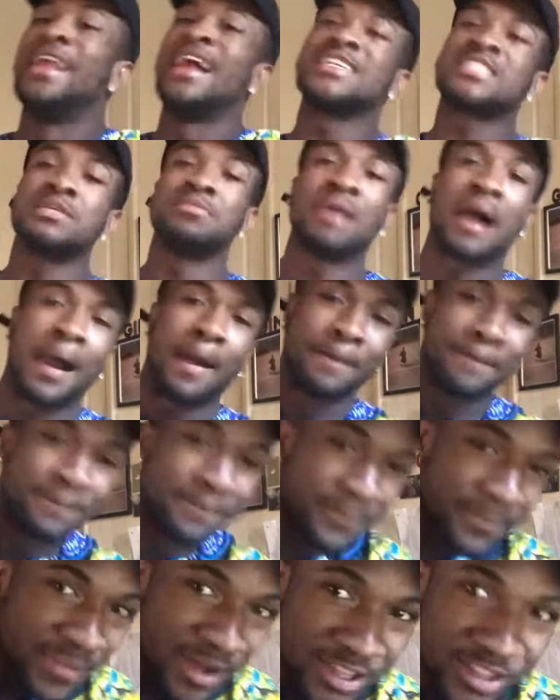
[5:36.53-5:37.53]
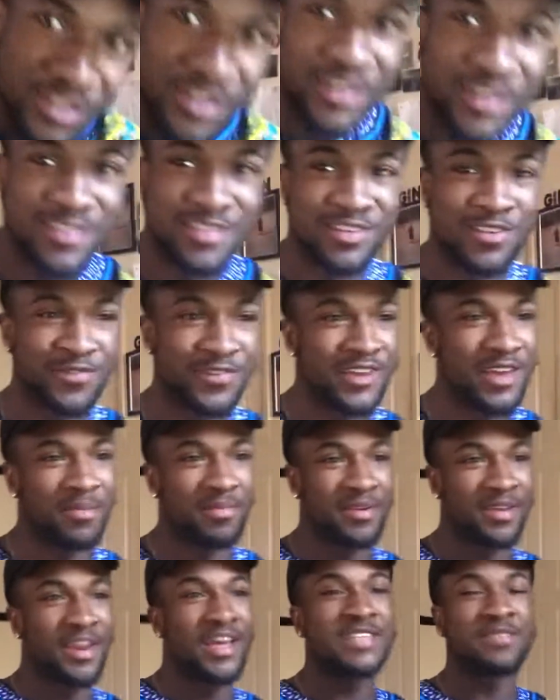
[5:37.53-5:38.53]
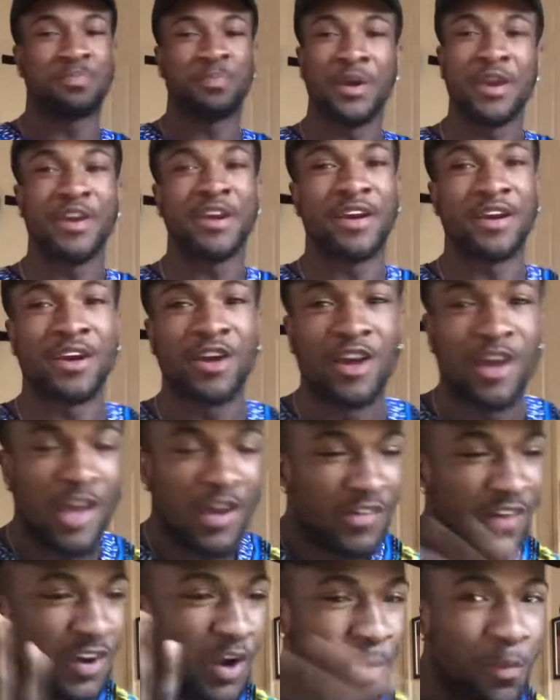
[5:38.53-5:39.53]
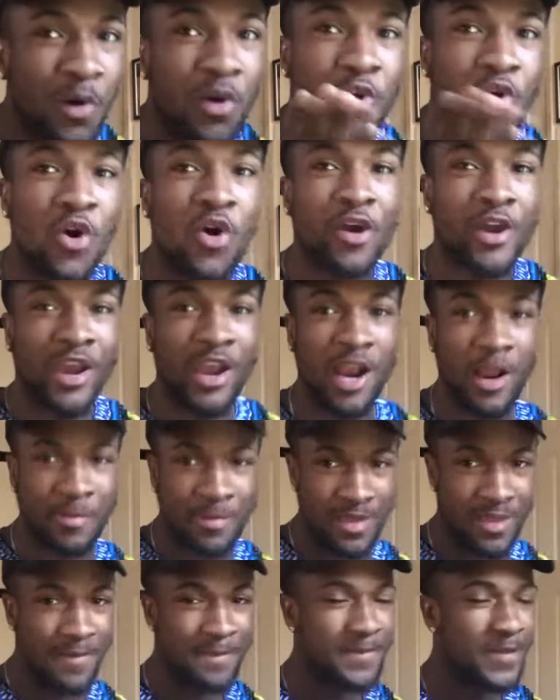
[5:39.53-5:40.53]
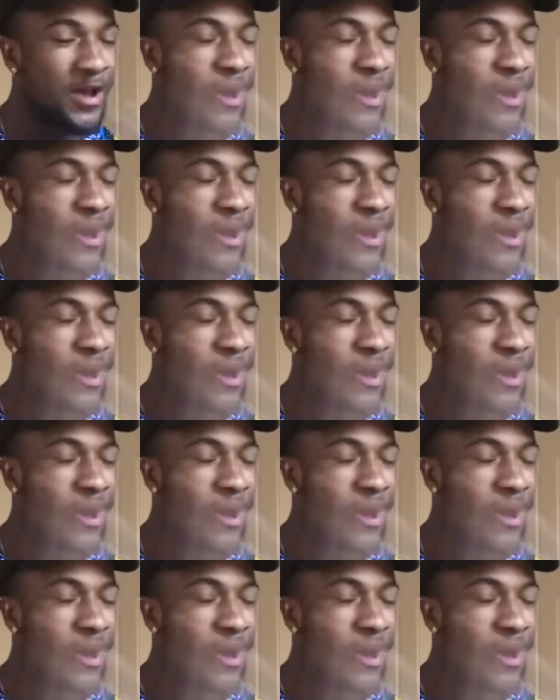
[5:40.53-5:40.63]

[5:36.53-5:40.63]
That's on my mother. You feel me? That's period. If I go broke, who gonna carry me?